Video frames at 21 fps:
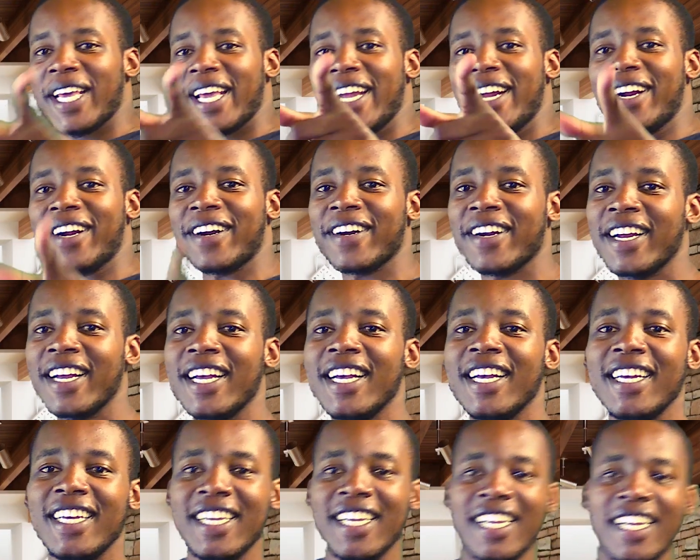there.
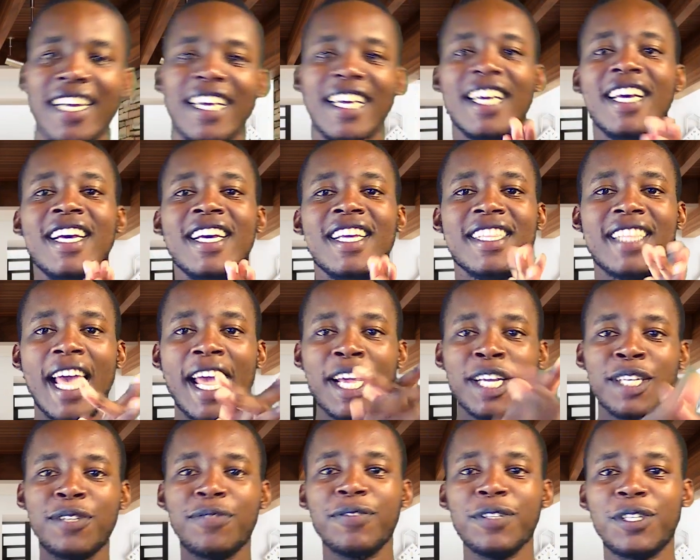
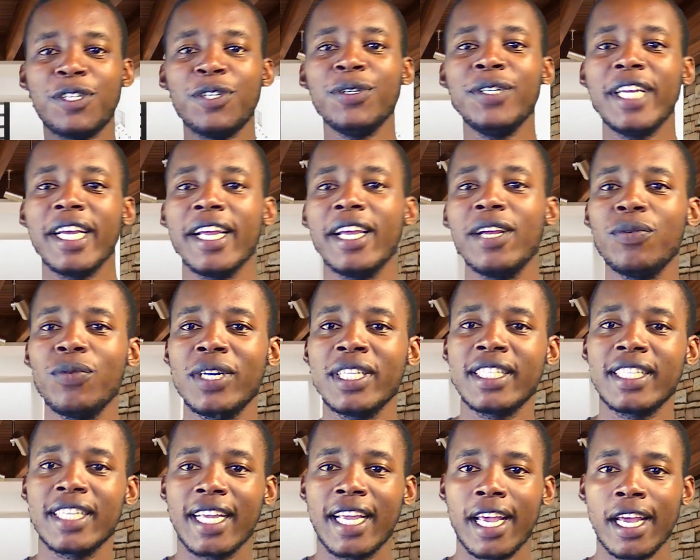Thanks for tuning in
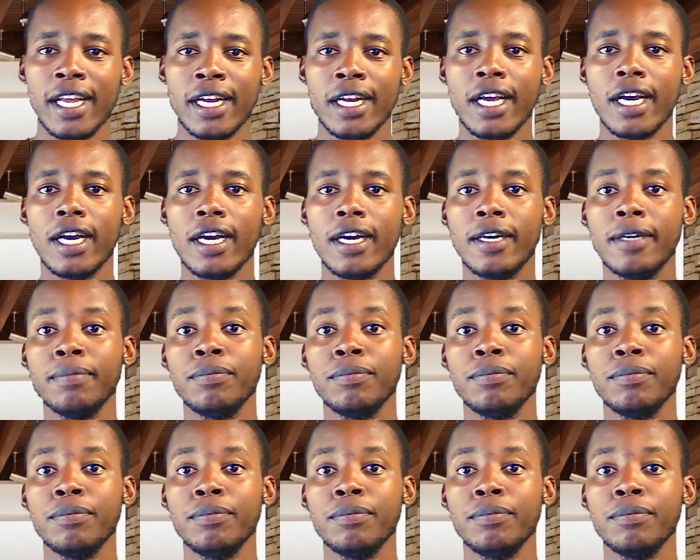once again.